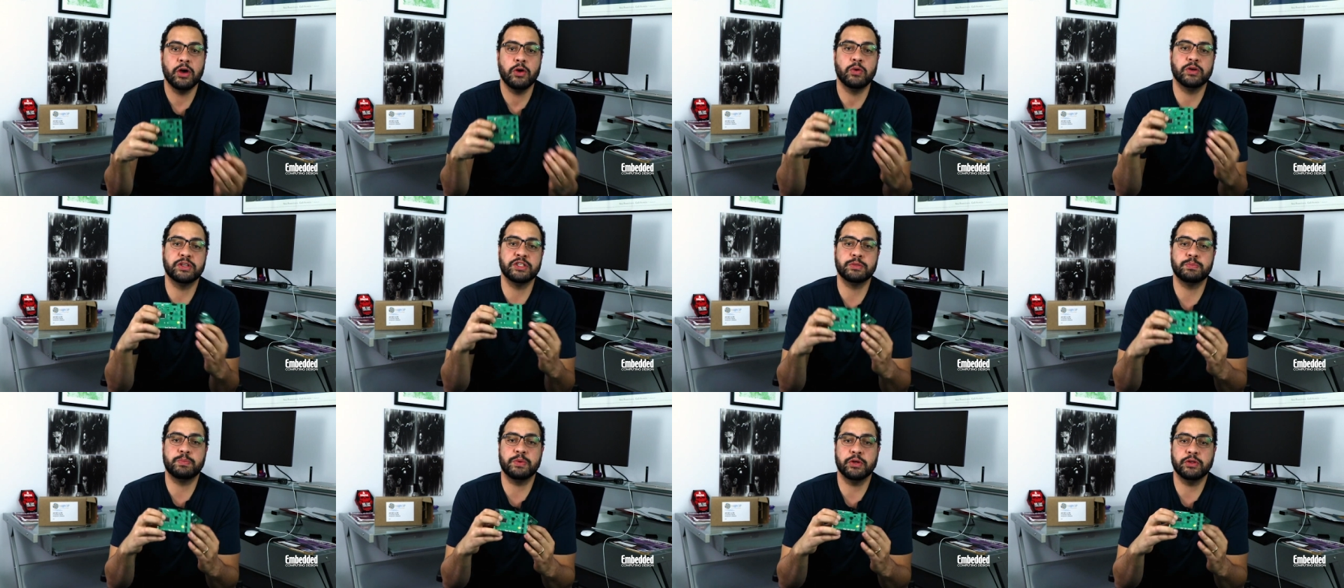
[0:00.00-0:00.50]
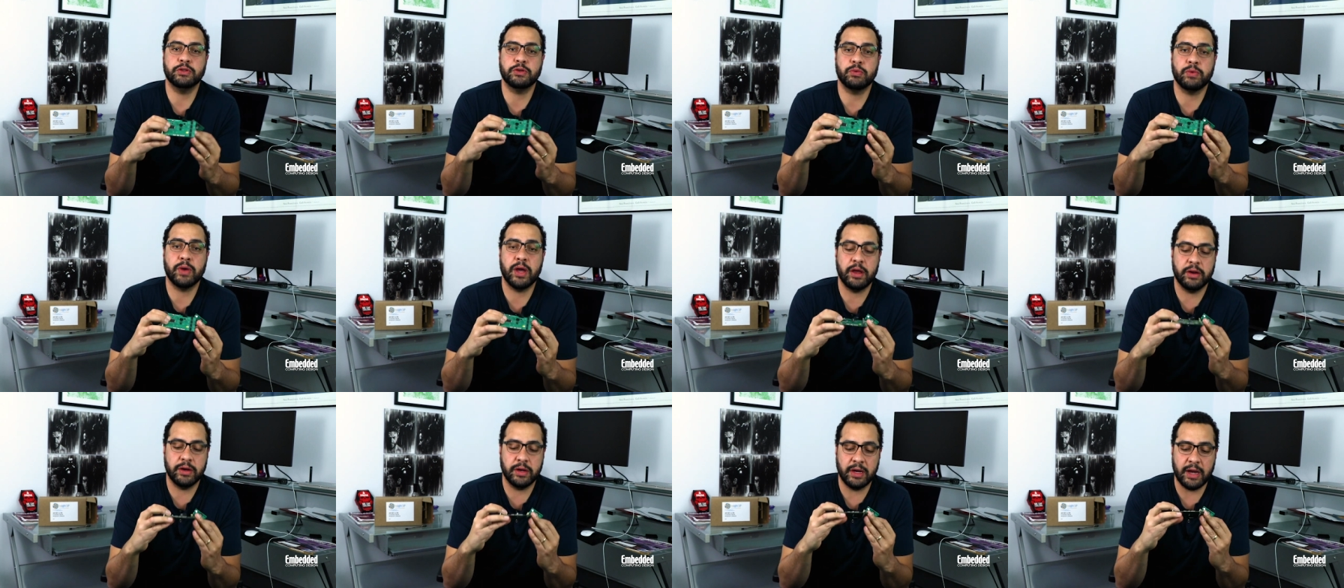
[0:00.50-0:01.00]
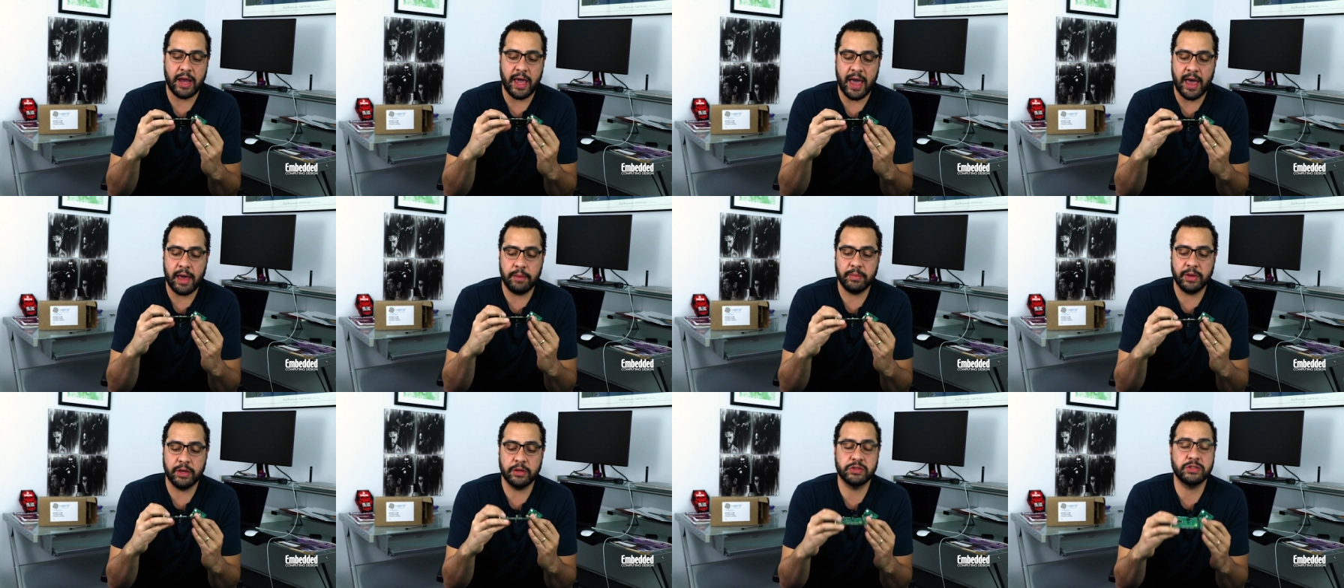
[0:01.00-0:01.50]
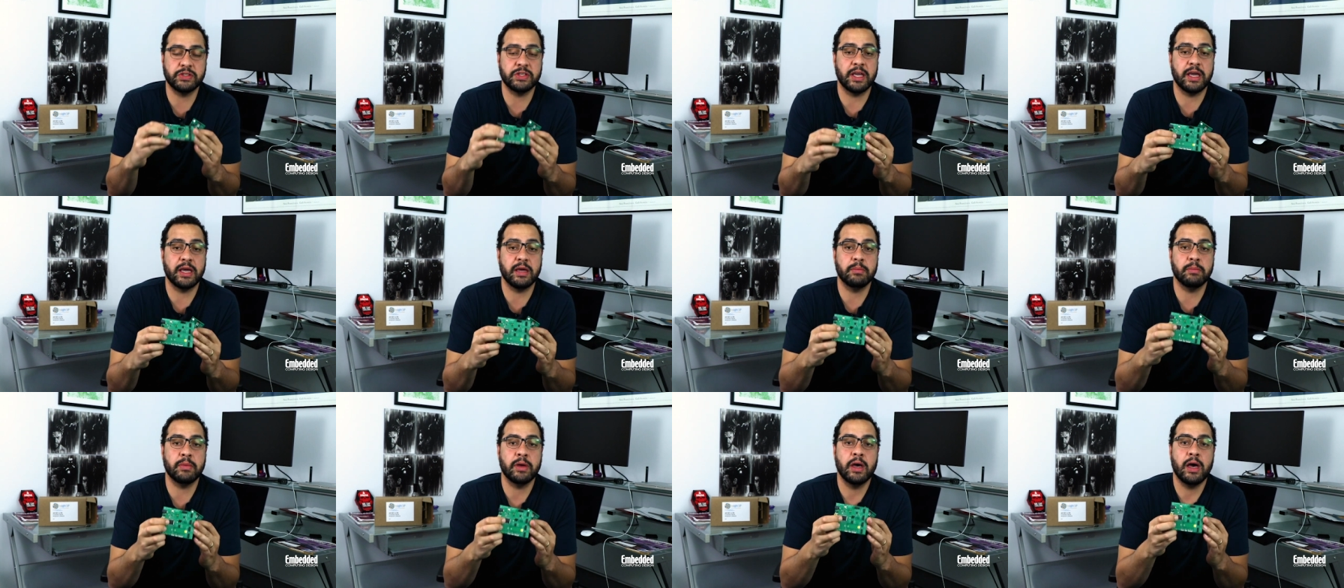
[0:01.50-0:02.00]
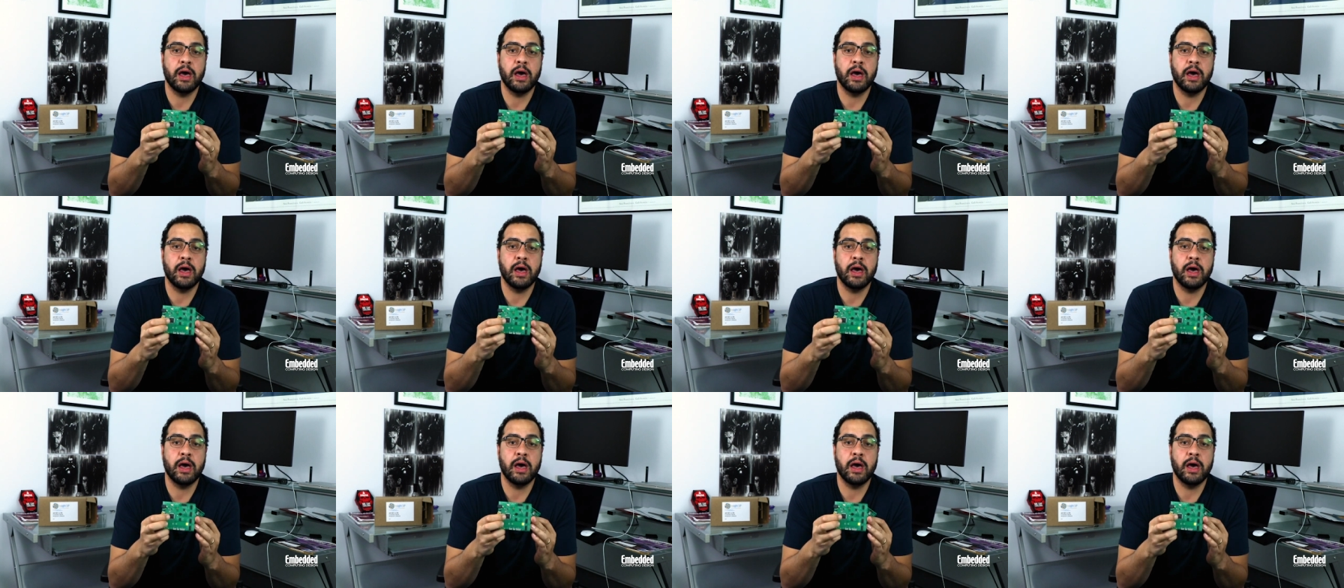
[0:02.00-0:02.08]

which is built around an Atmel SAM